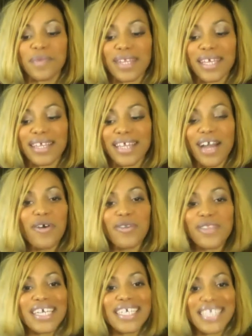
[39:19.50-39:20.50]
that whole
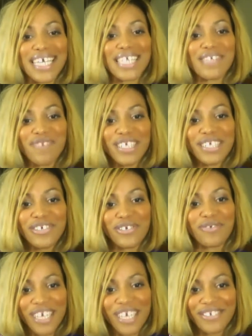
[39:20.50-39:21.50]
thing, it takes a village
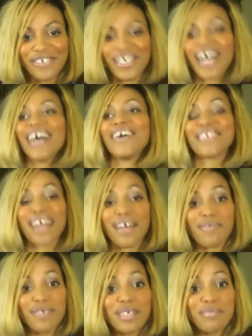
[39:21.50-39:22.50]
to raise a child. I
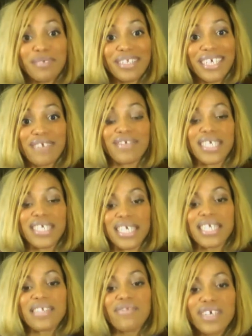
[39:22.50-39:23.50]
really believe that it
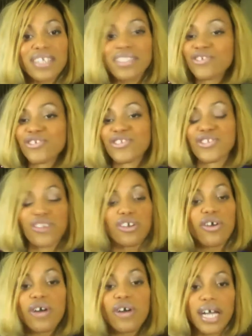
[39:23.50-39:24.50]
takes a village to start
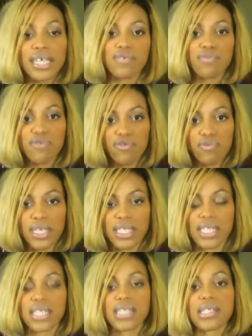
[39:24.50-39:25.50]
all kinds of
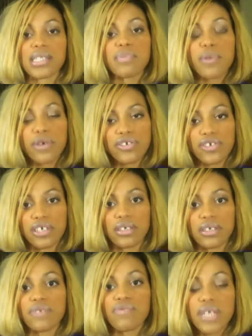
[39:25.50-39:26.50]
movements and to support each other
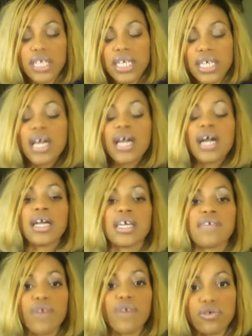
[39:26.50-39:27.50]
and really
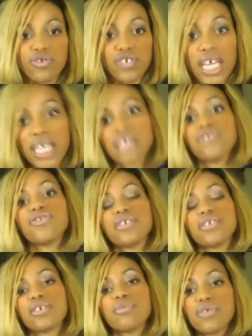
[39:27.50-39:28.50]
evoke change in
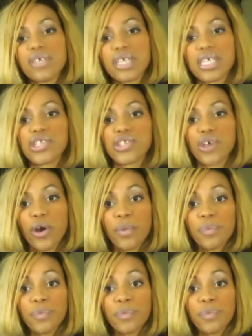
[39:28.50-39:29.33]
the community. So